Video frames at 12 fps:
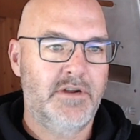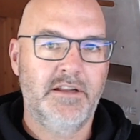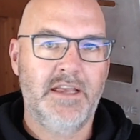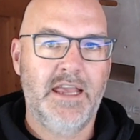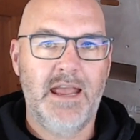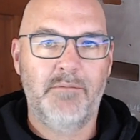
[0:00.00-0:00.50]

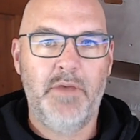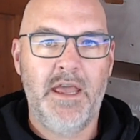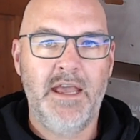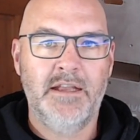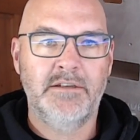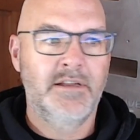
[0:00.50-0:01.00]
a
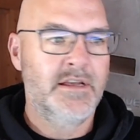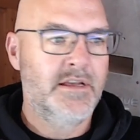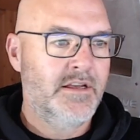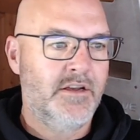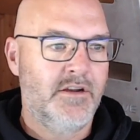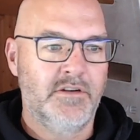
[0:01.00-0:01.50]
campaign
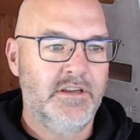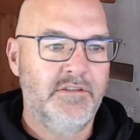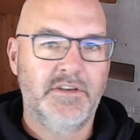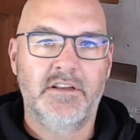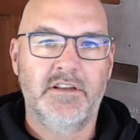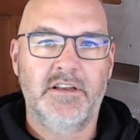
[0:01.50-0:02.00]
or
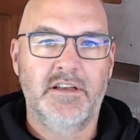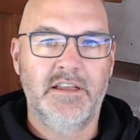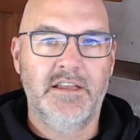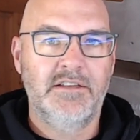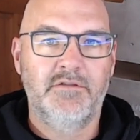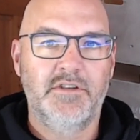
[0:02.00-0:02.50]
even
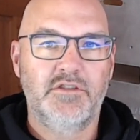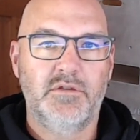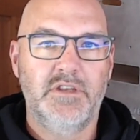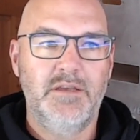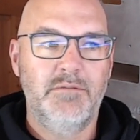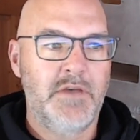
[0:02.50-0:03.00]
an
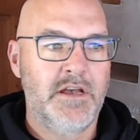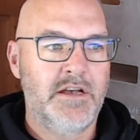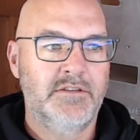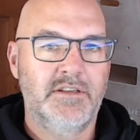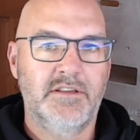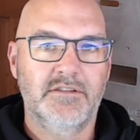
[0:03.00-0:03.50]
individual email
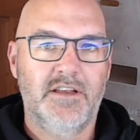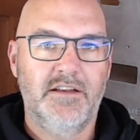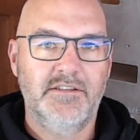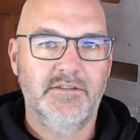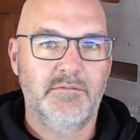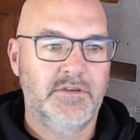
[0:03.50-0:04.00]
to this
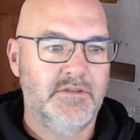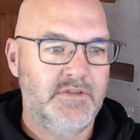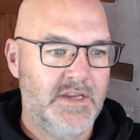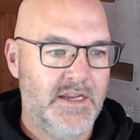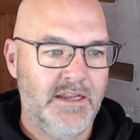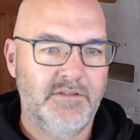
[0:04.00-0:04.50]
customer
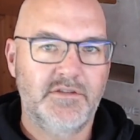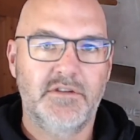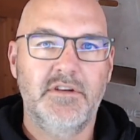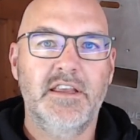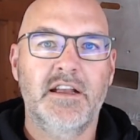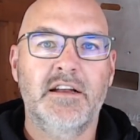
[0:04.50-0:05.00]
saying, is there
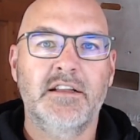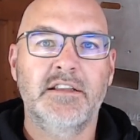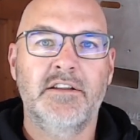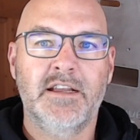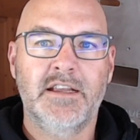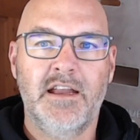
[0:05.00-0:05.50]
anything on
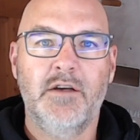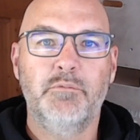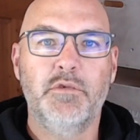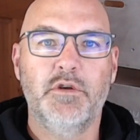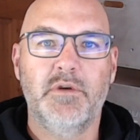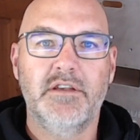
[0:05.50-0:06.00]
here I can
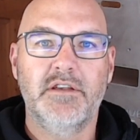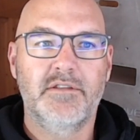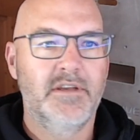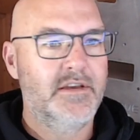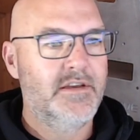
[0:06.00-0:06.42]
help you with?